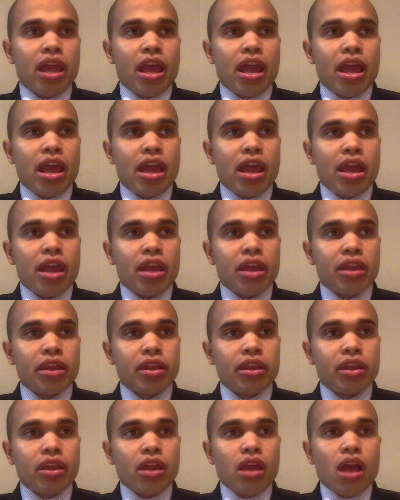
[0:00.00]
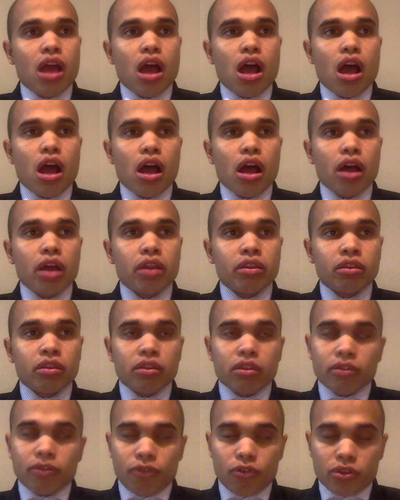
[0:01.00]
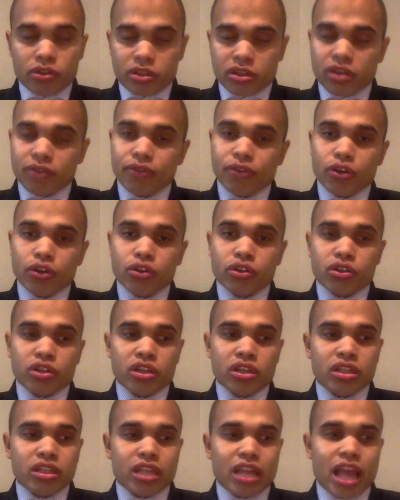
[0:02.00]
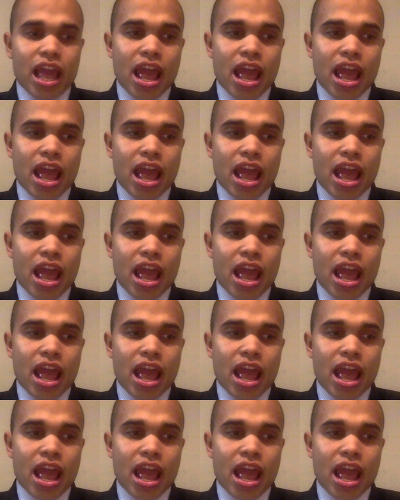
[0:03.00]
and the forced conversions.